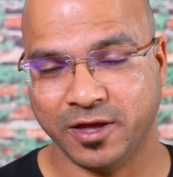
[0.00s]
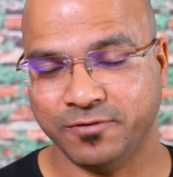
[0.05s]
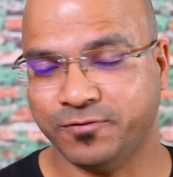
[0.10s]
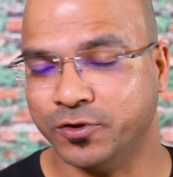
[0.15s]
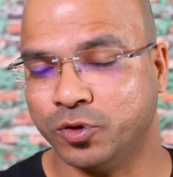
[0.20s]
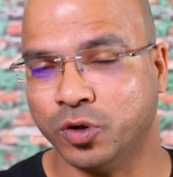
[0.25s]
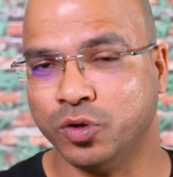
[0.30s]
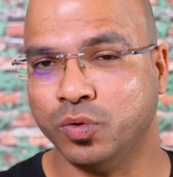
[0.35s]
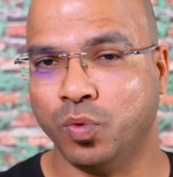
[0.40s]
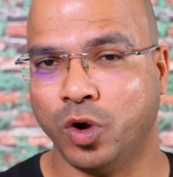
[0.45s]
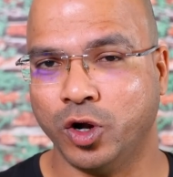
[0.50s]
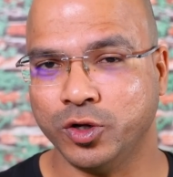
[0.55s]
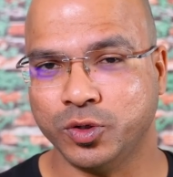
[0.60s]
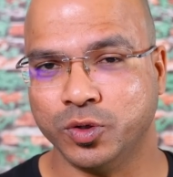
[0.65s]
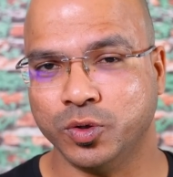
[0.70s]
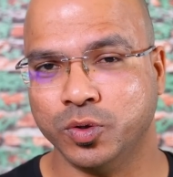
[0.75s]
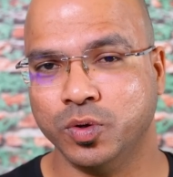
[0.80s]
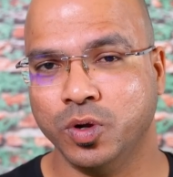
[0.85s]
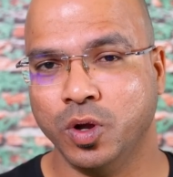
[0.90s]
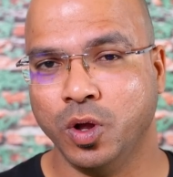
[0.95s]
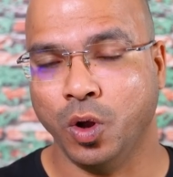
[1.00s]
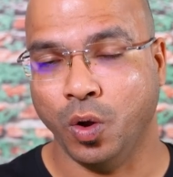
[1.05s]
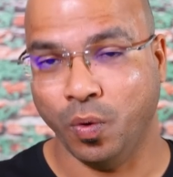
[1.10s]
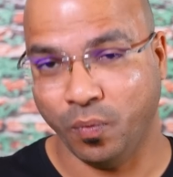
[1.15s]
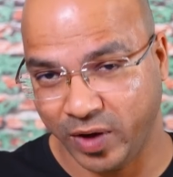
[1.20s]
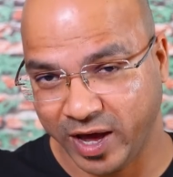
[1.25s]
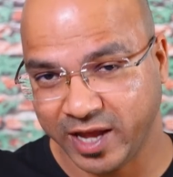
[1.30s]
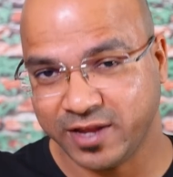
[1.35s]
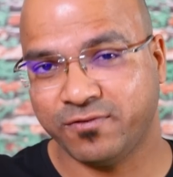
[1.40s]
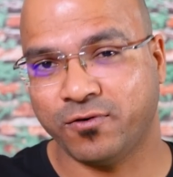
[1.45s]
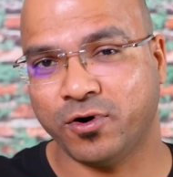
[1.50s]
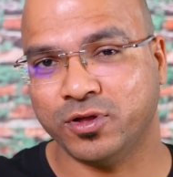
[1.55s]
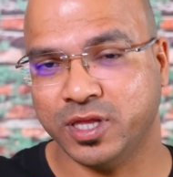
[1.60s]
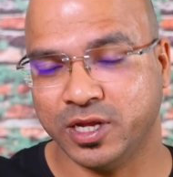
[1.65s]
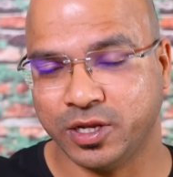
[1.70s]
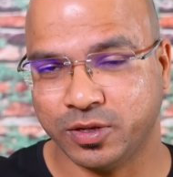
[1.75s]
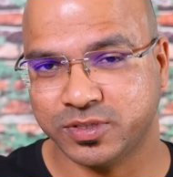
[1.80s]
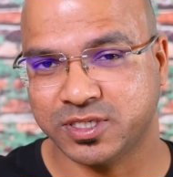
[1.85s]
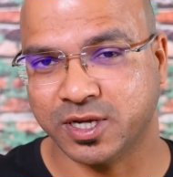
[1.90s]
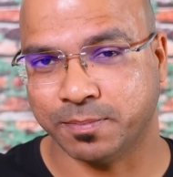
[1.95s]
If you don't want to wait for
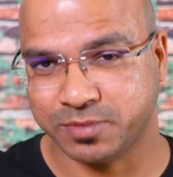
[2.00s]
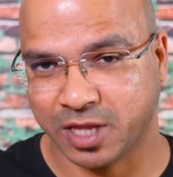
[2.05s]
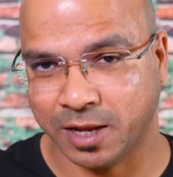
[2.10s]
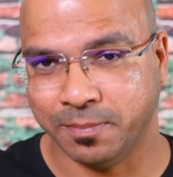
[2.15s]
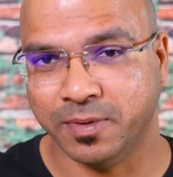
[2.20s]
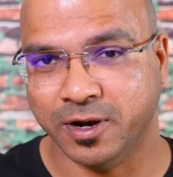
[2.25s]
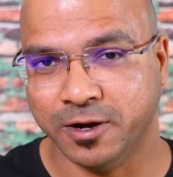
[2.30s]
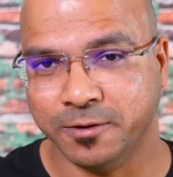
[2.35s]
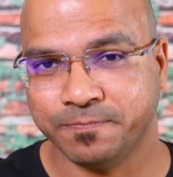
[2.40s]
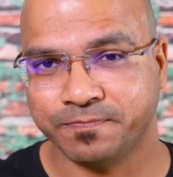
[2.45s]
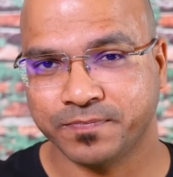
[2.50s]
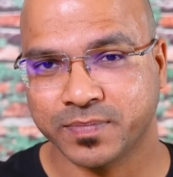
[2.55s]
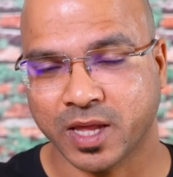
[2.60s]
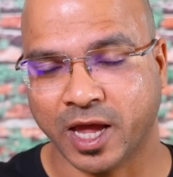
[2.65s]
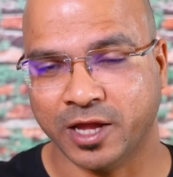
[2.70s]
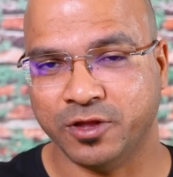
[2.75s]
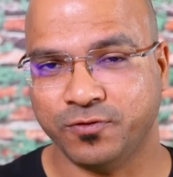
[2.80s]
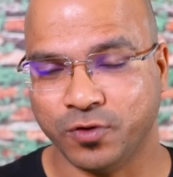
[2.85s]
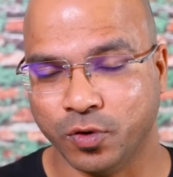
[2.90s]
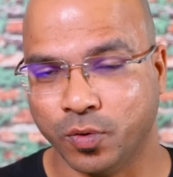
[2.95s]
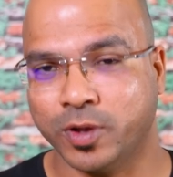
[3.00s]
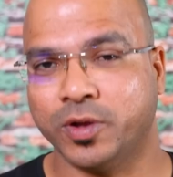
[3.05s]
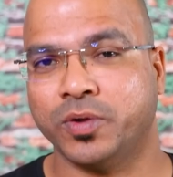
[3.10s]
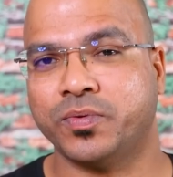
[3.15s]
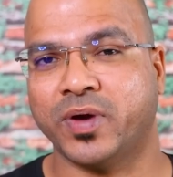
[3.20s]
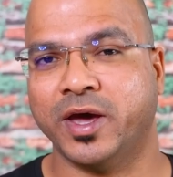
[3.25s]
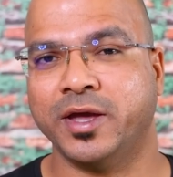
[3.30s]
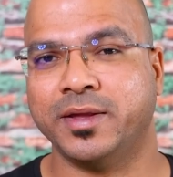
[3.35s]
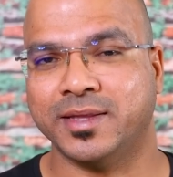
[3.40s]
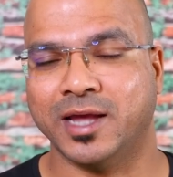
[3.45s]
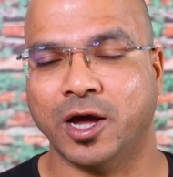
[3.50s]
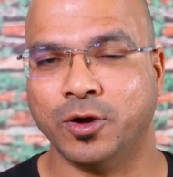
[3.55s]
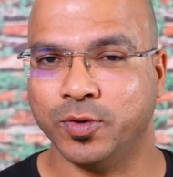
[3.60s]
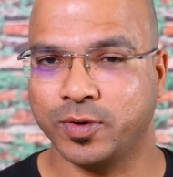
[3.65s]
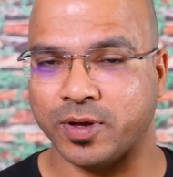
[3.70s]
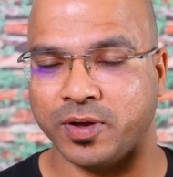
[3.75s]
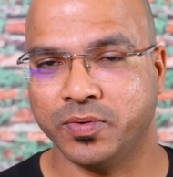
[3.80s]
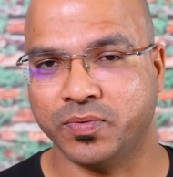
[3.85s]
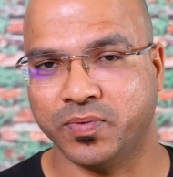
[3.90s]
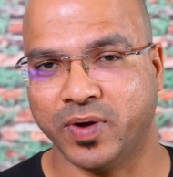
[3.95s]
the September, and if you want to try it now, you
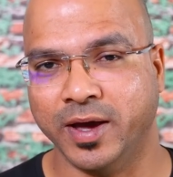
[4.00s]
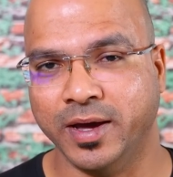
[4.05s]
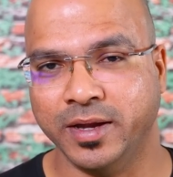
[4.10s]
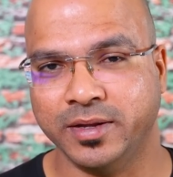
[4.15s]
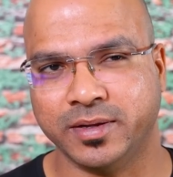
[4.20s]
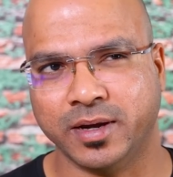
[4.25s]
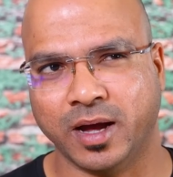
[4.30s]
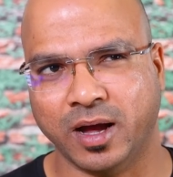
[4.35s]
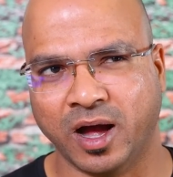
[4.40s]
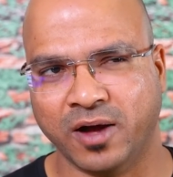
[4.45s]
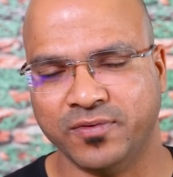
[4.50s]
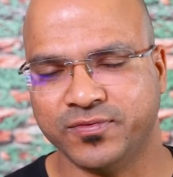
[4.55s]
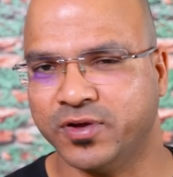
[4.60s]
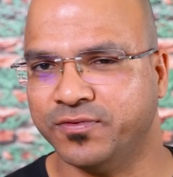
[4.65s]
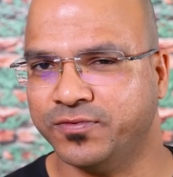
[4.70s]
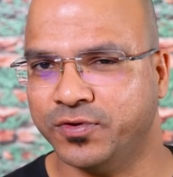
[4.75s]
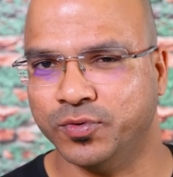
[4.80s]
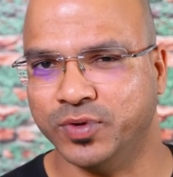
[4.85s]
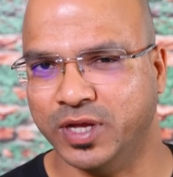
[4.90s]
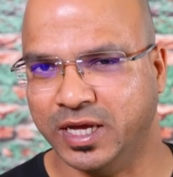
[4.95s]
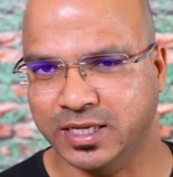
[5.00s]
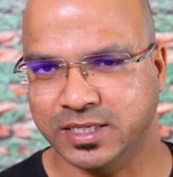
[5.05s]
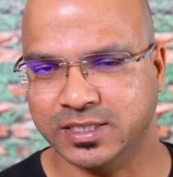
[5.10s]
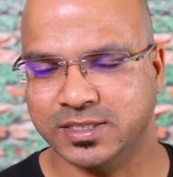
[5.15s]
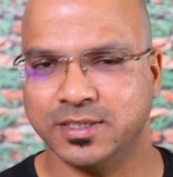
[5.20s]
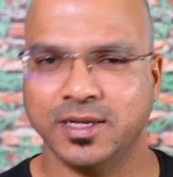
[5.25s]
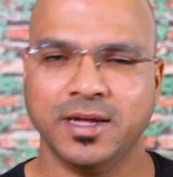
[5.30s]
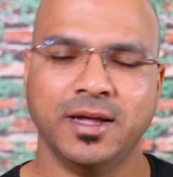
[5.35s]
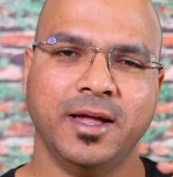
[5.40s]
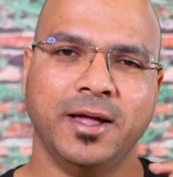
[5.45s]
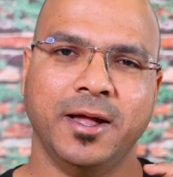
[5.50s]
can try it after a few days.